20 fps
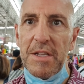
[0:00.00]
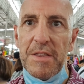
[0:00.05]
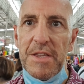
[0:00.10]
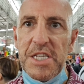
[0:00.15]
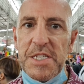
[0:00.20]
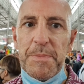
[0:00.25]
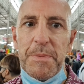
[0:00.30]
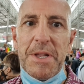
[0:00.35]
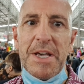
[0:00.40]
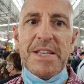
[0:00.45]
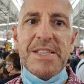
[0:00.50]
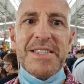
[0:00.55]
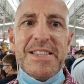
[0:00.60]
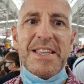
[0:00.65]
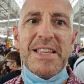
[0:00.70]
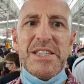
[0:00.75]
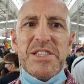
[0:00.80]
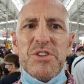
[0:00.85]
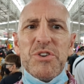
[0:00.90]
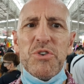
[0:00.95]
this place
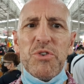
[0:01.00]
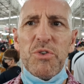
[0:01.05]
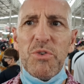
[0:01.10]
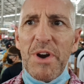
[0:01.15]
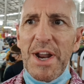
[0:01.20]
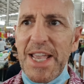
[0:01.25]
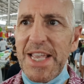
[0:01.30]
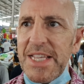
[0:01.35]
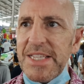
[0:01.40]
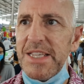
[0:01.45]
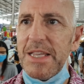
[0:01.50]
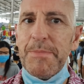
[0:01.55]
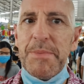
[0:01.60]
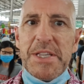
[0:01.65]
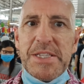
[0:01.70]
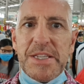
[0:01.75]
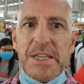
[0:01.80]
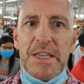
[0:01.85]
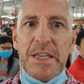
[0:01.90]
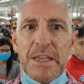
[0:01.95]
is crazy
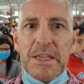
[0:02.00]
busy.